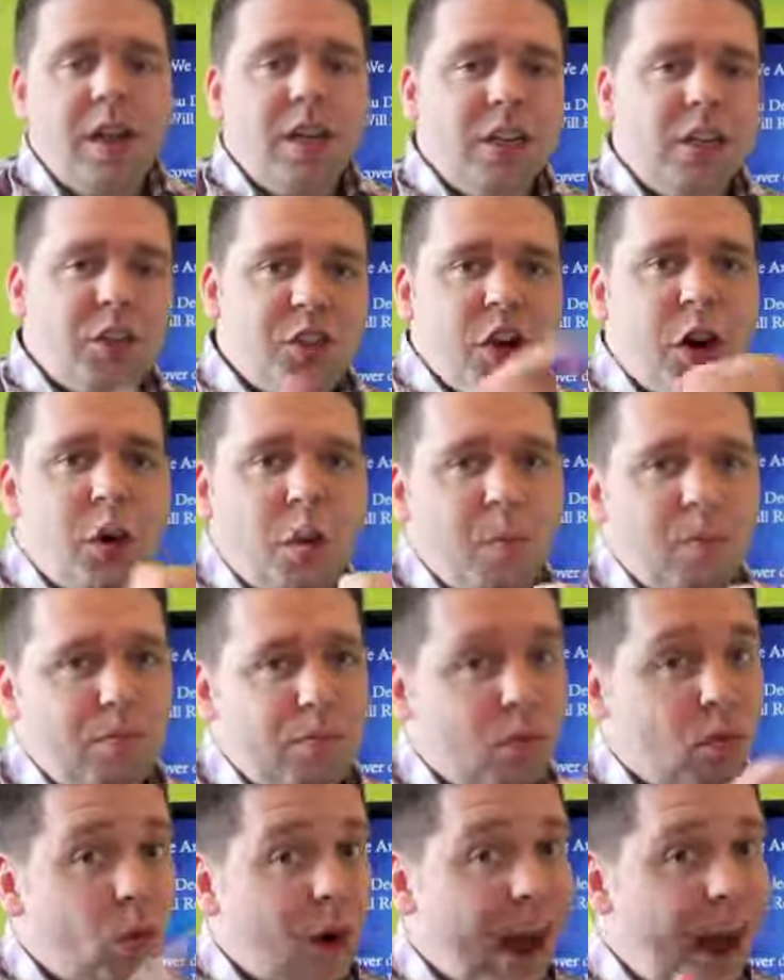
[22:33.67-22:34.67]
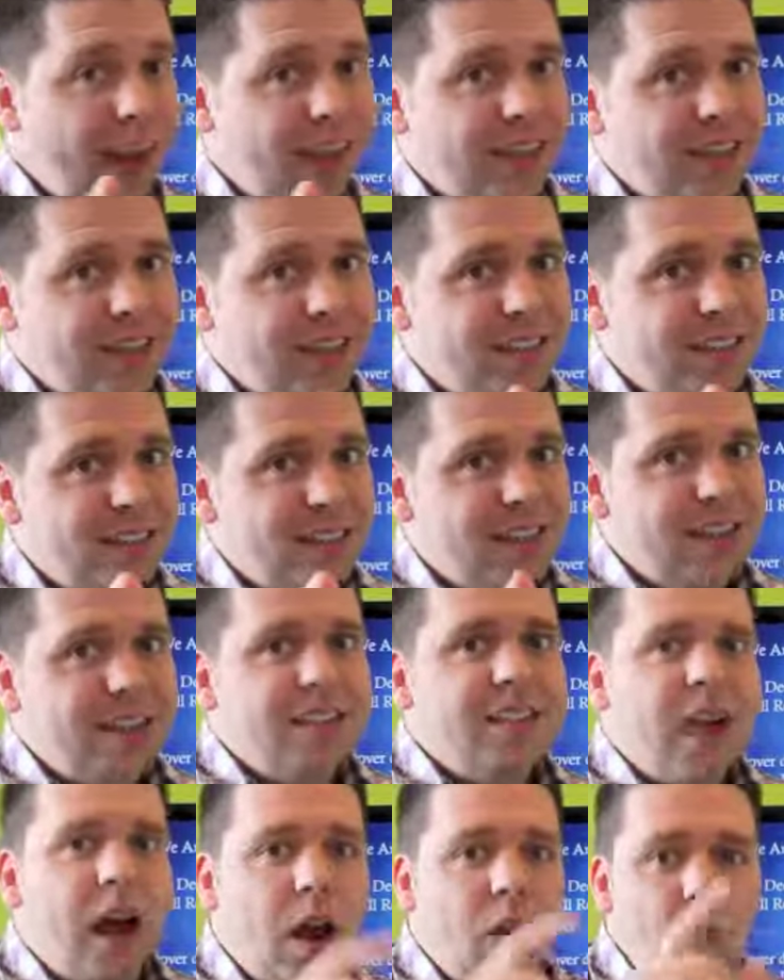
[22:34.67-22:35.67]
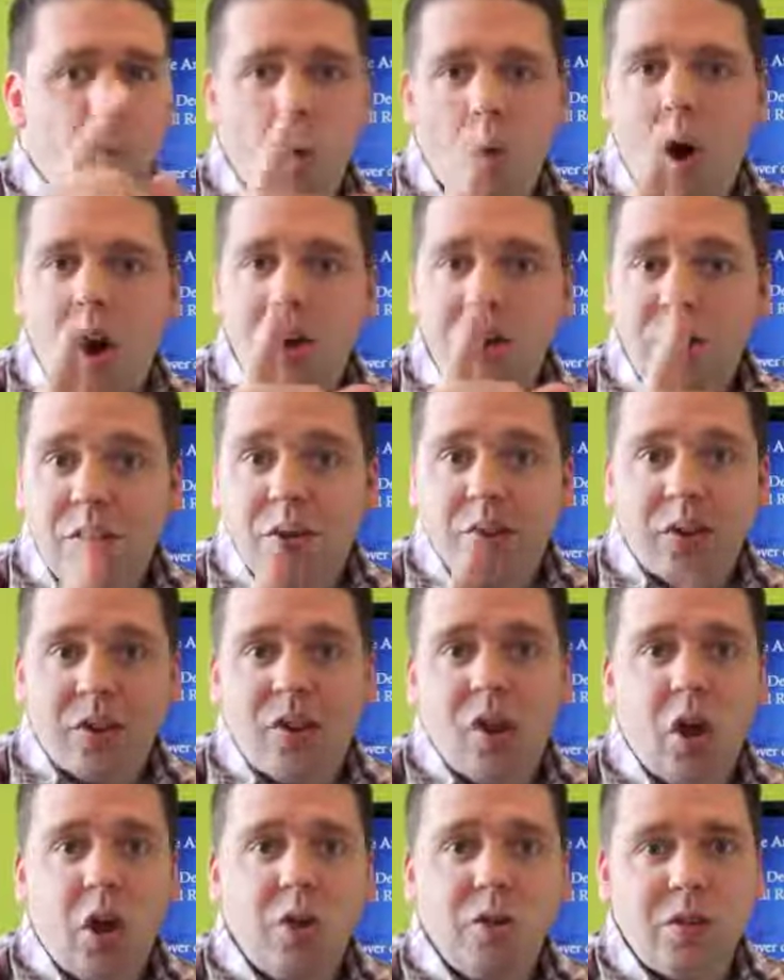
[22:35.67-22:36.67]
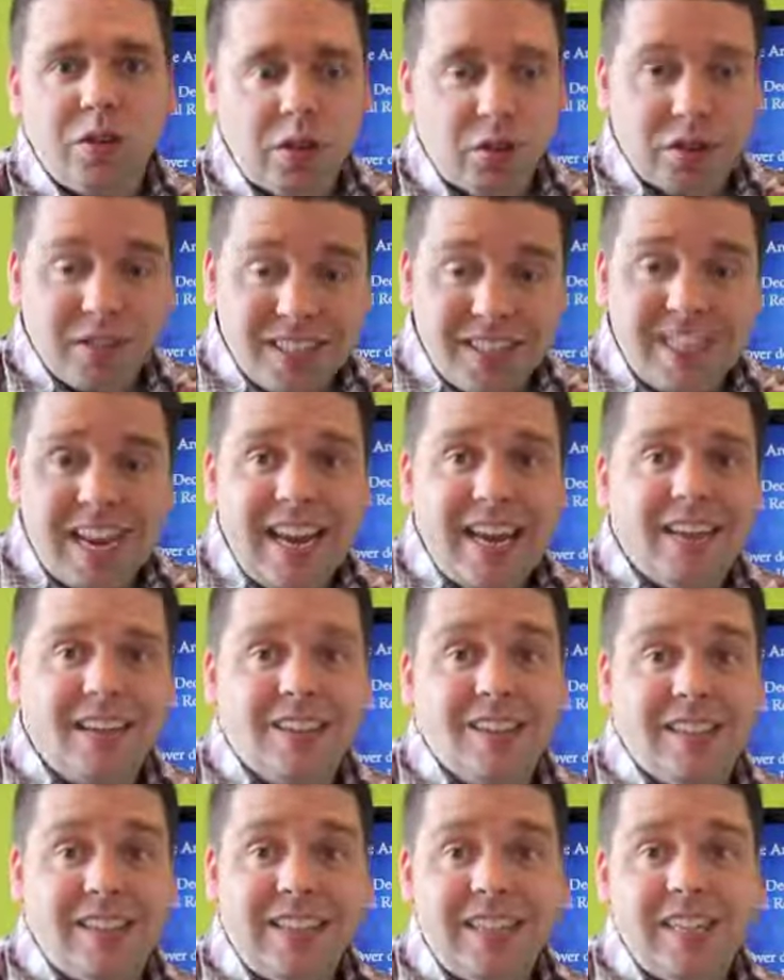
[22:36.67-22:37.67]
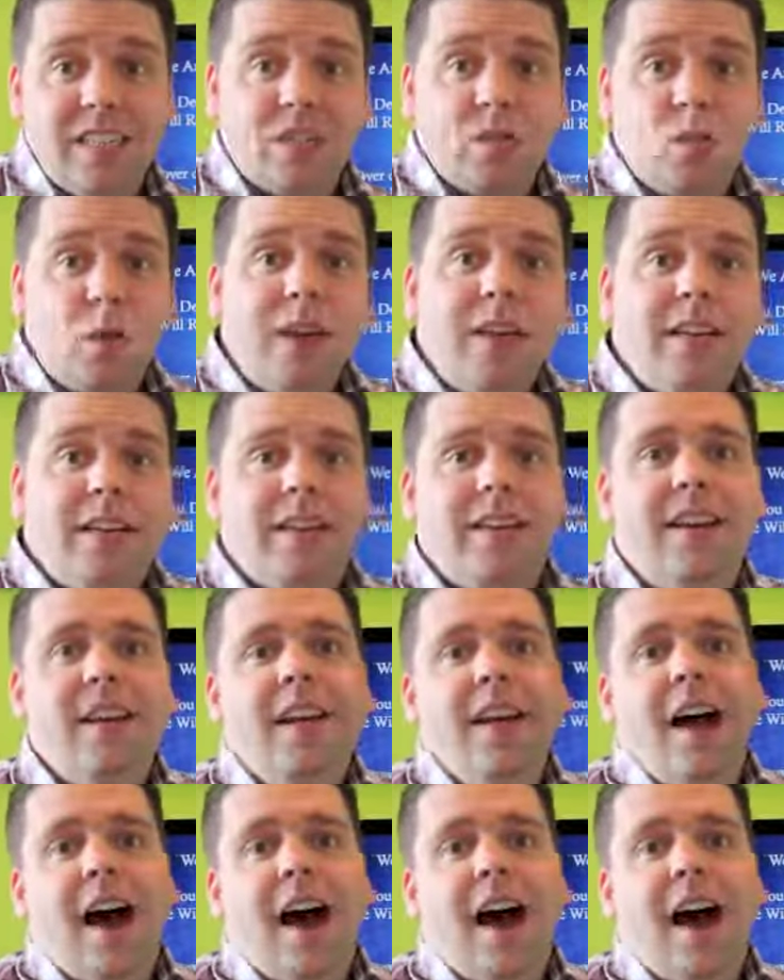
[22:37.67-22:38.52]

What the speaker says: So practice this. I want you to close your sales this week.